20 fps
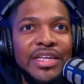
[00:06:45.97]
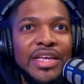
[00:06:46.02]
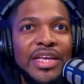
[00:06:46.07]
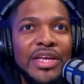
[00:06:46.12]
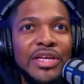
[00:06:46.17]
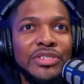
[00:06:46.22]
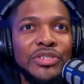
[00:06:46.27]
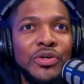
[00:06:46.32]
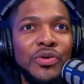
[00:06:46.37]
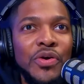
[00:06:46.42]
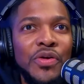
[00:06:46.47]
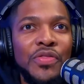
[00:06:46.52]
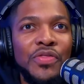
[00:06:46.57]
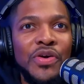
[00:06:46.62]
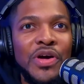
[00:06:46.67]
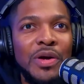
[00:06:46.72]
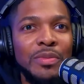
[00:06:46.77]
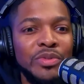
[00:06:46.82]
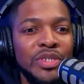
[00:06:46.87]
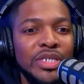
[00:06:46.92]
It's on
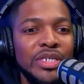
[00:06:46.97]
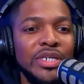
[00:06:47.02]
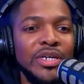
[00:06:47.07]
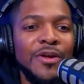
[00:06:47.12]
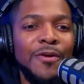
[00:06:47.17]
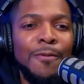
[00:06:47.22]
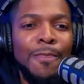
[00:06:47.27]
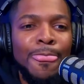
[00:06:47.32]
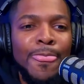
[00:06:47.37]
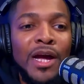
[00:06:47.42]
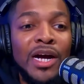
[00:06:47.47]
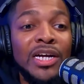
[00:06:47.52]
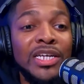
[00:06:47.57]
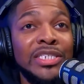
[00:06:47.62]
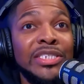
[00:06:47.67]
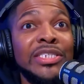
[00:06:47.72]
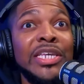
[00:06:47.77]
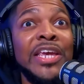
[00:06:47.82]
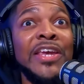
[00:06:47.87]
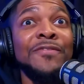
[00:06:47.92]
them to
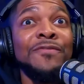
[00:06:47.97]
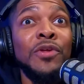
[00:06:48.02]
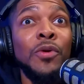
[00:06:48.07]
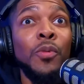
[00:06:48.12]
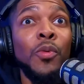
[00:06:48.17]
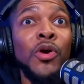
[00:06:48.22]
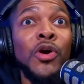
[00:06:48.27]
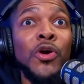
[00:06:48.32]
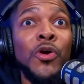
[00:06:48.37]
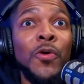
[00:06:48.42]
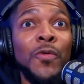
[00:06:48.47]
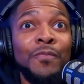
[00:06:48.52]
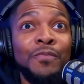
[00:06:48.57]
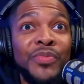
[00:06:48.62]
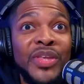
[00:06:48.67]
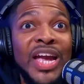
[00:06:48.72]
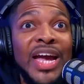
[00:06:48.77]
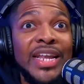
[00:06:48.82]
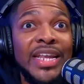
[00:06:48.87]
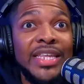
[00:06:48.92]
save the
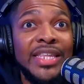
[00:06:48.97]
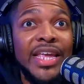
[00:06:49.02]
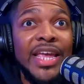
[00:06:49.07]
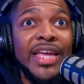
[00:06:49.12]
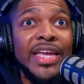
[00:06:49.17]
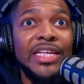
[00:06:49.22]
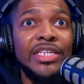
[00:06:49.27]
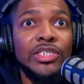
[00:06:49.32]
world kind of thing.